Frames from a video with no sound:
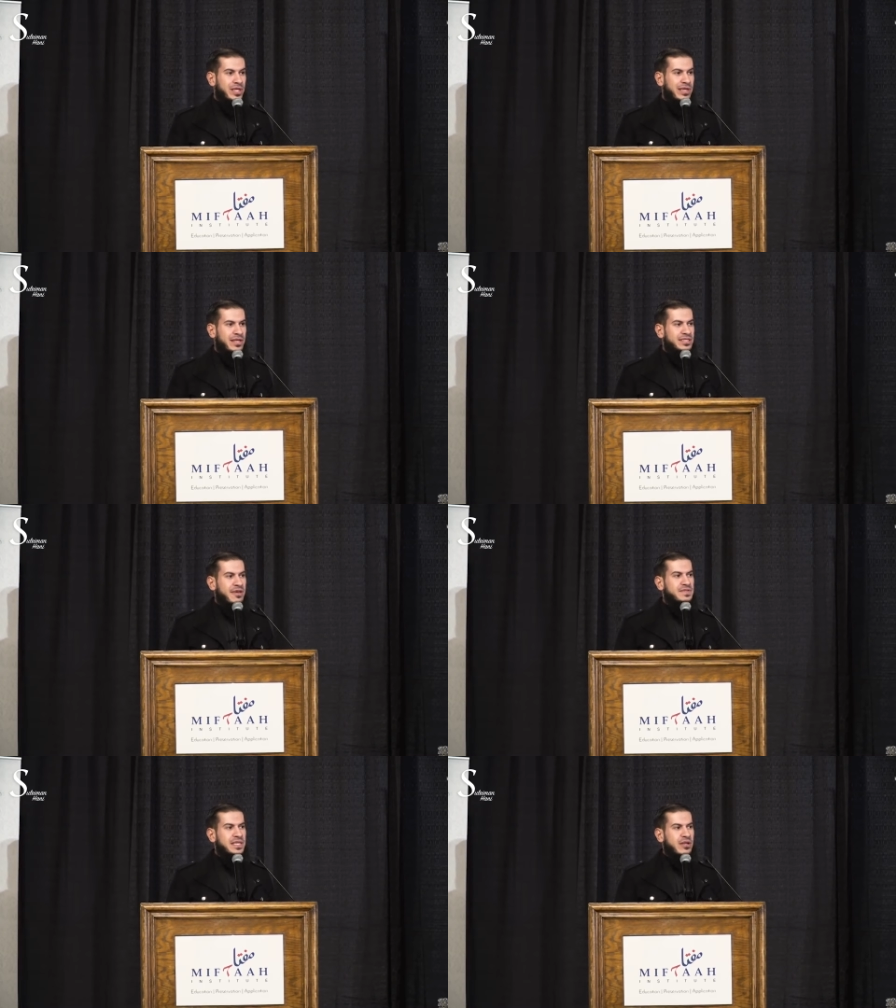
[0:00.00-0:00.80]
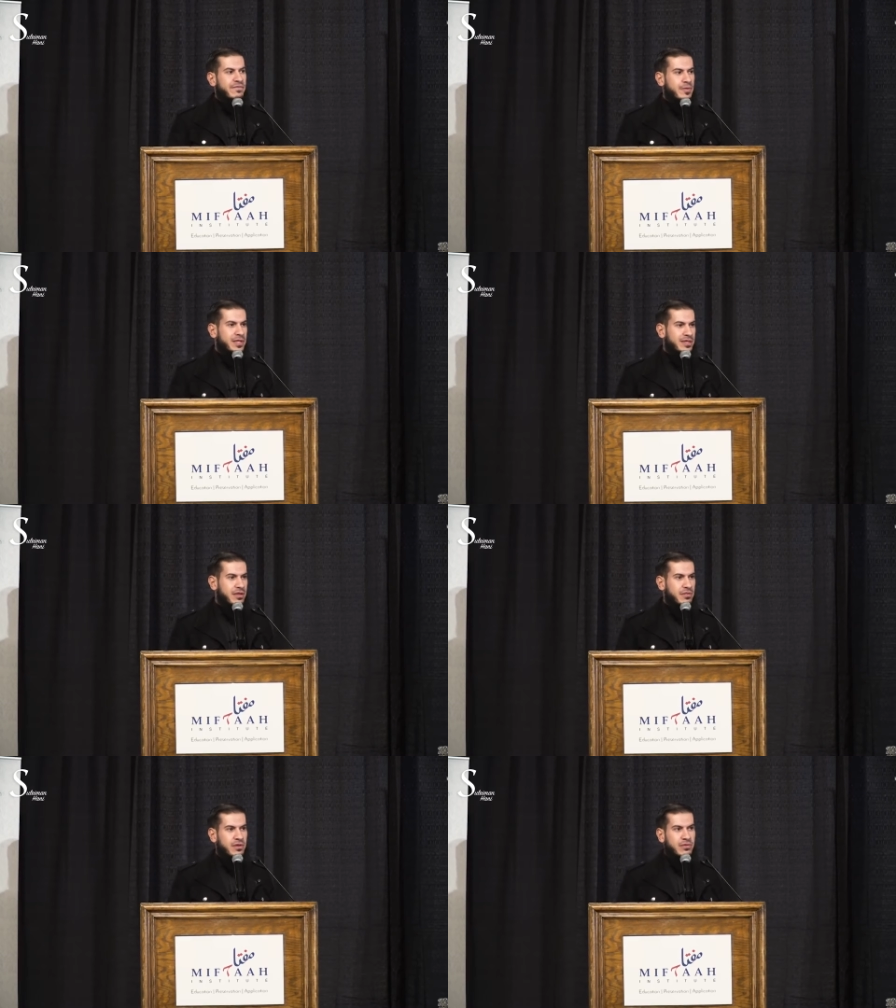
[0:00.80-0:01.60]
In the tafsir of Ibn
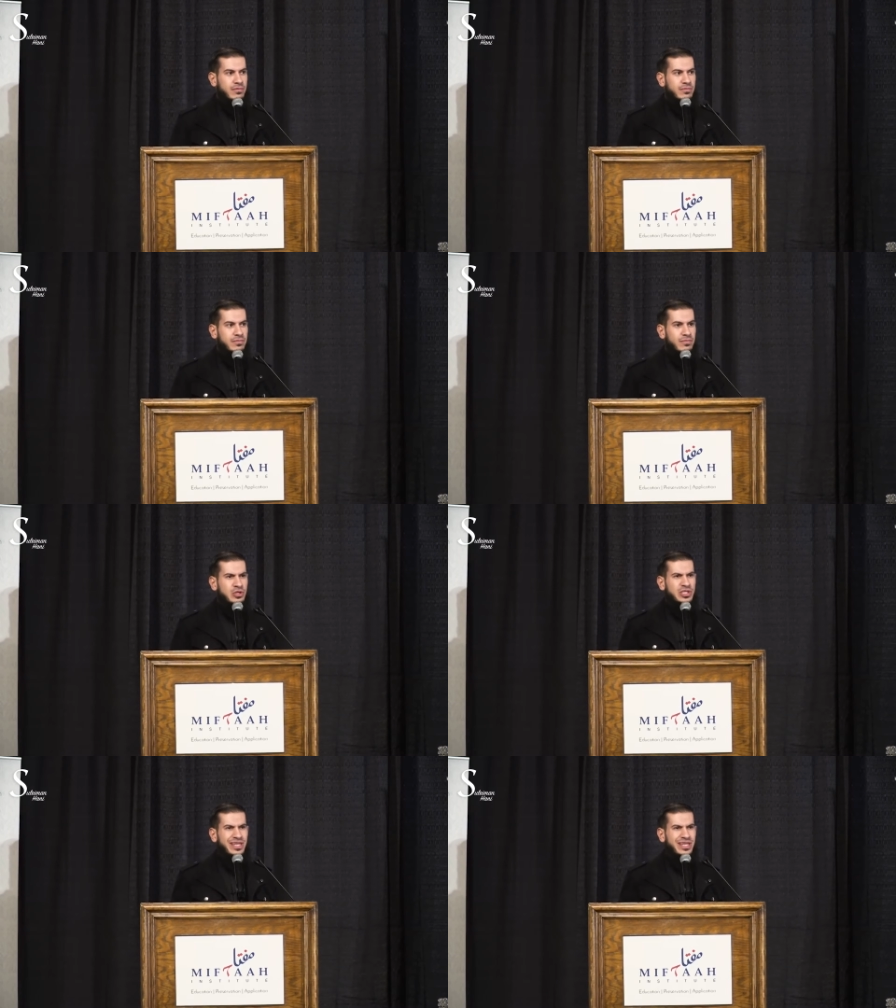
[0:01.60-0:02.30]
Kathir, there's